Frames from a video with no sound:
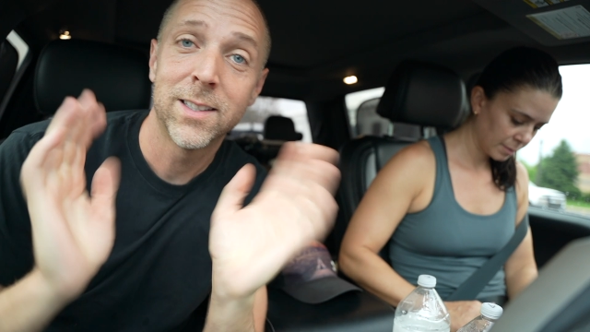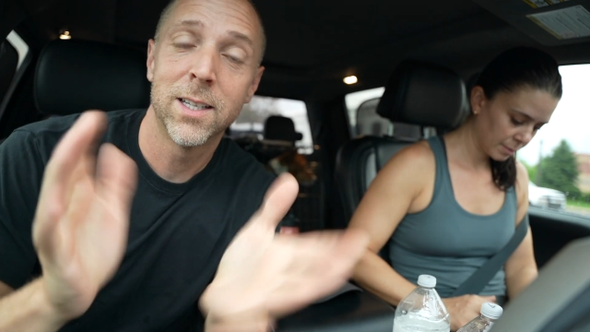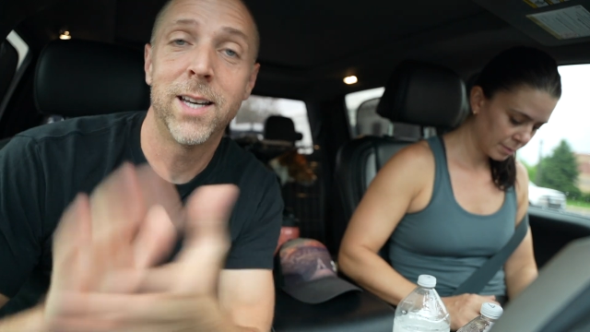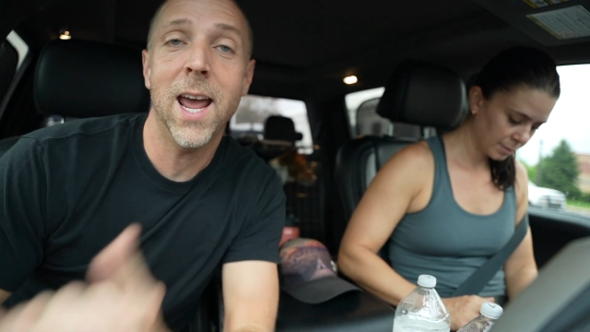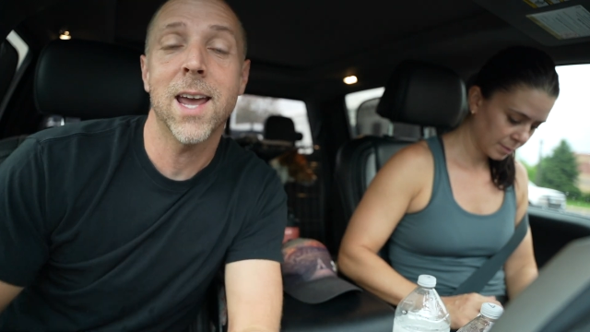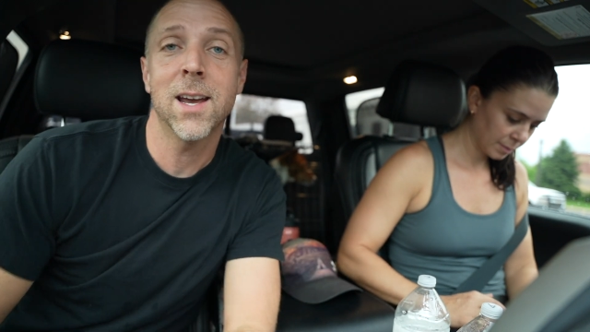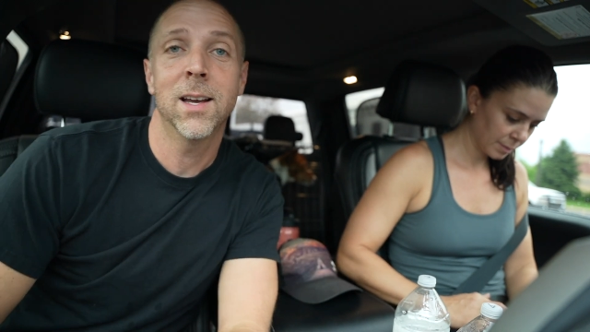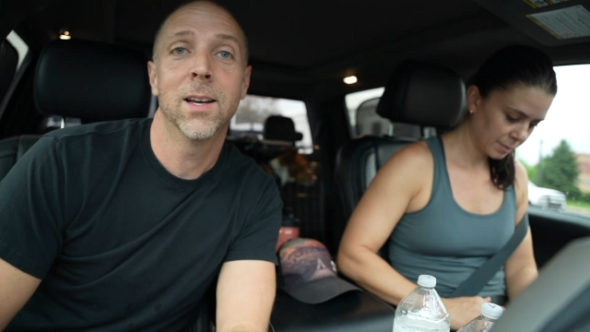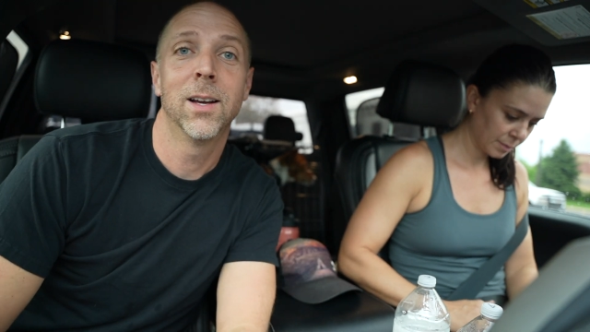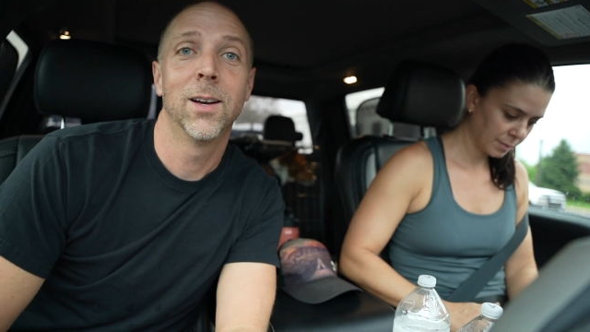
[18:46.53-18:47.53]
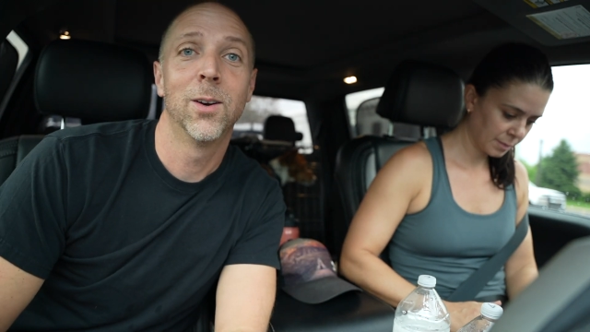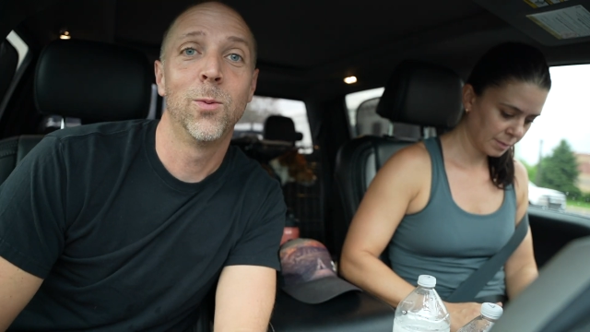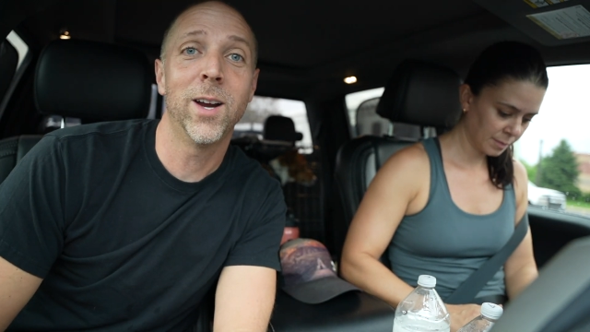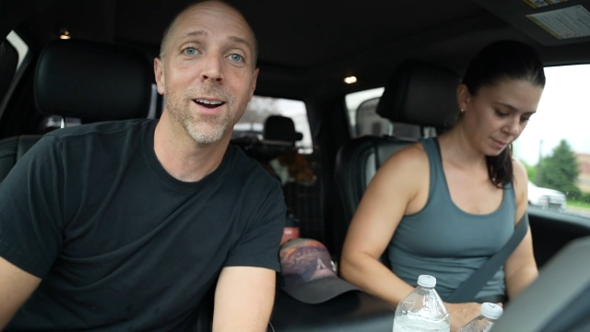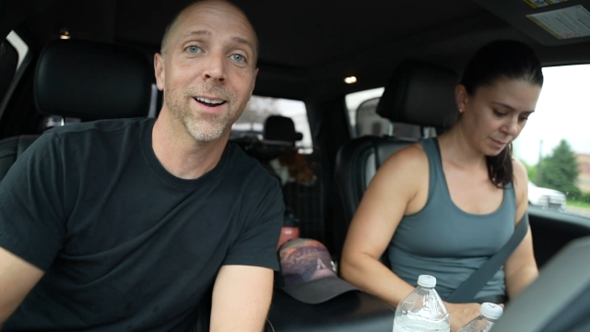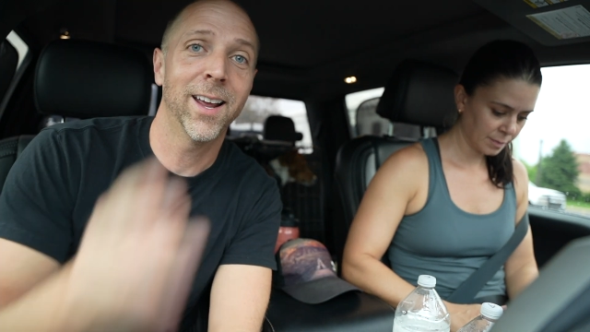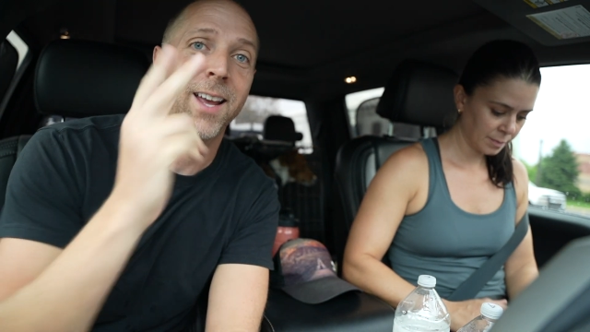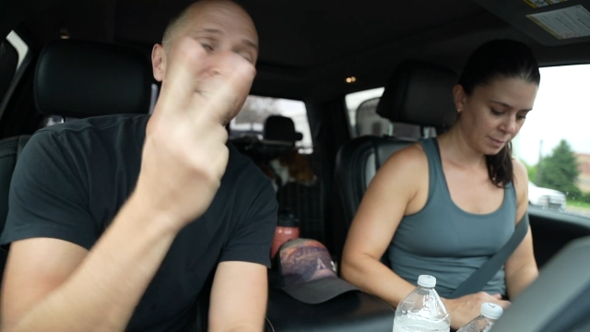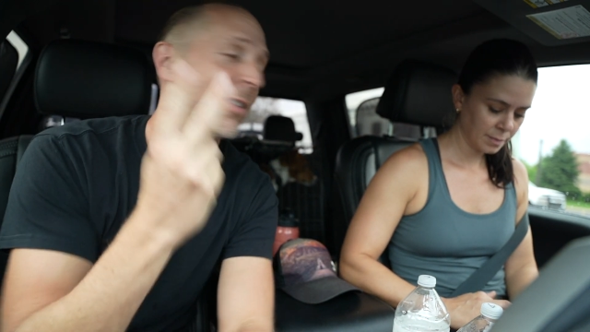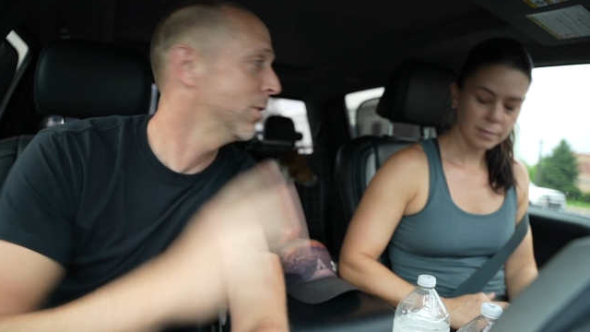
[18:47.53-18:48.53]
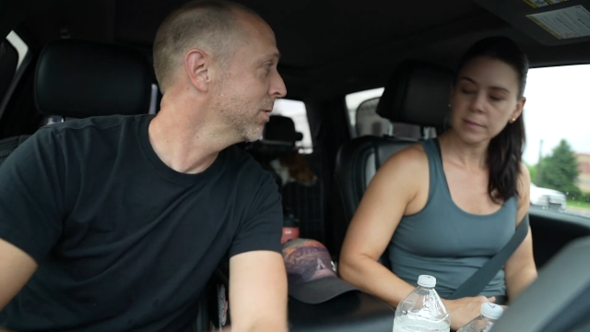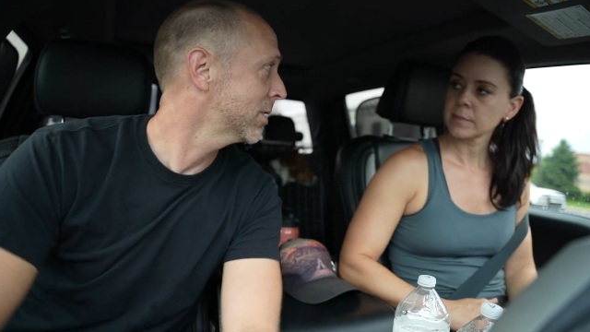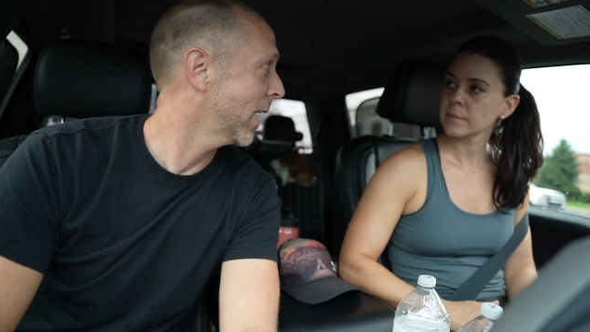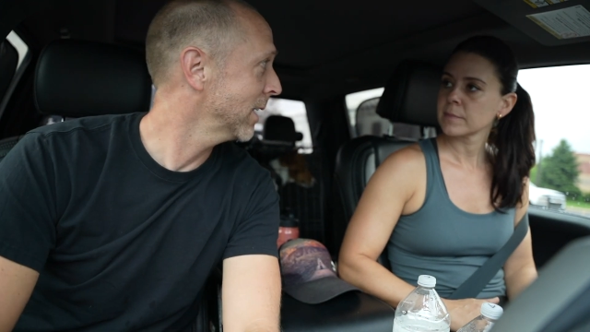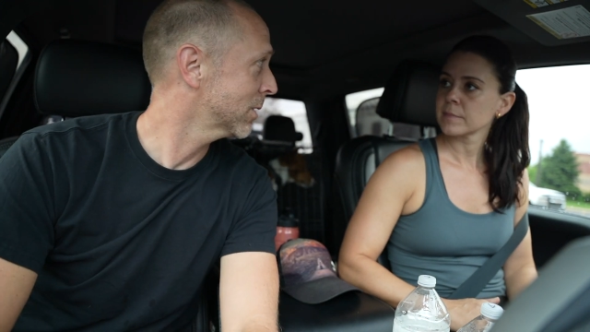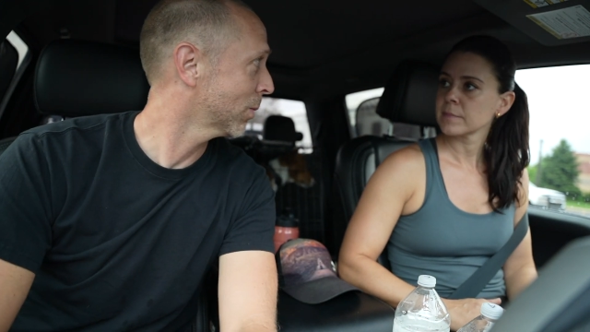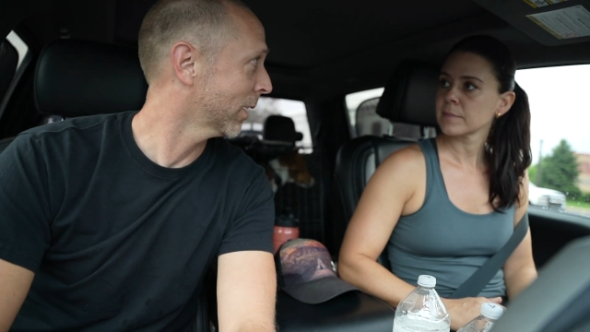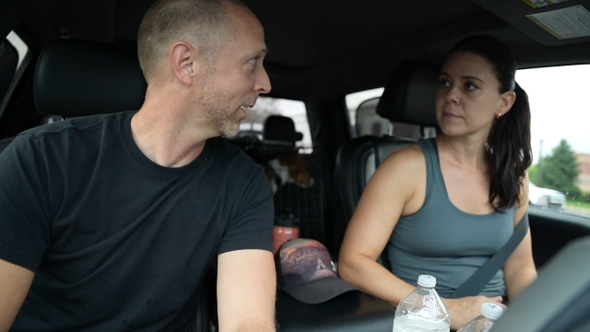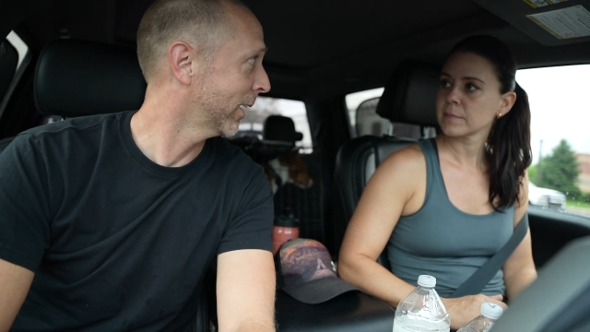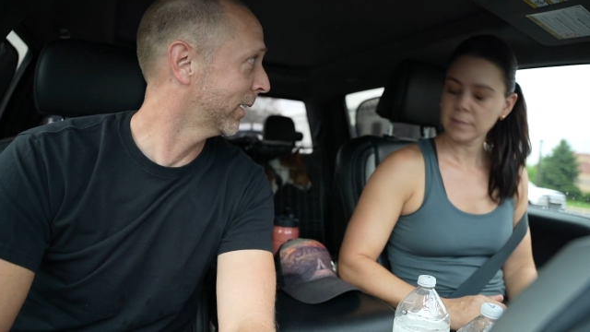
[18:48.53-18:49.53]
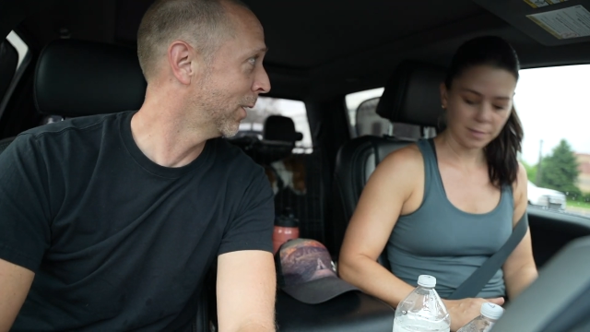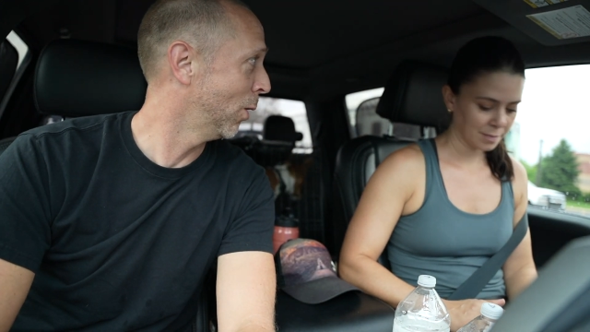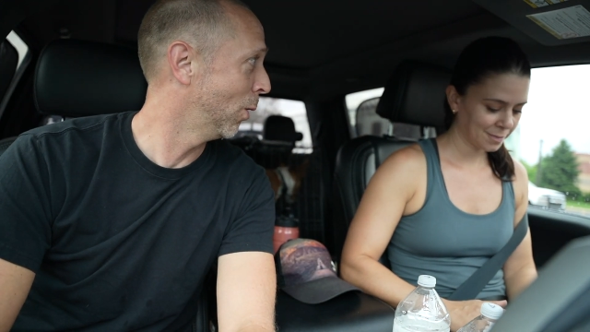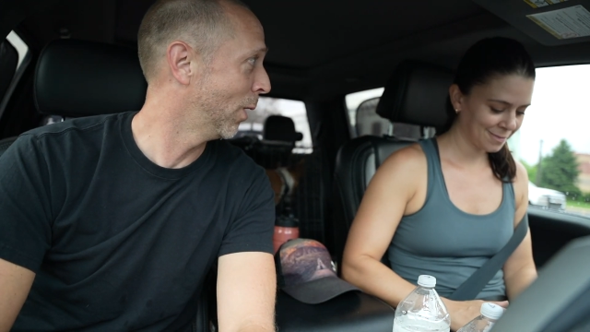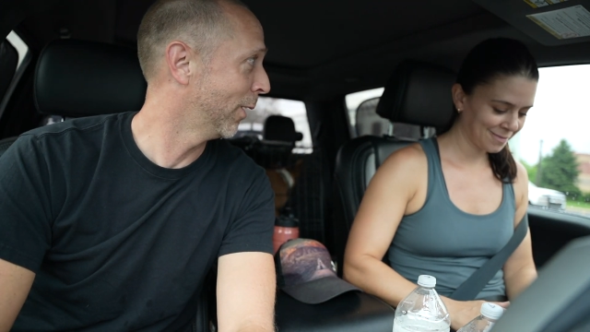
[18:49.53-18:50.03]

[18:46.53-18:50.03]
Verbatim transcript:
Speaker 1: today we are gonna hit two states. We're gonna go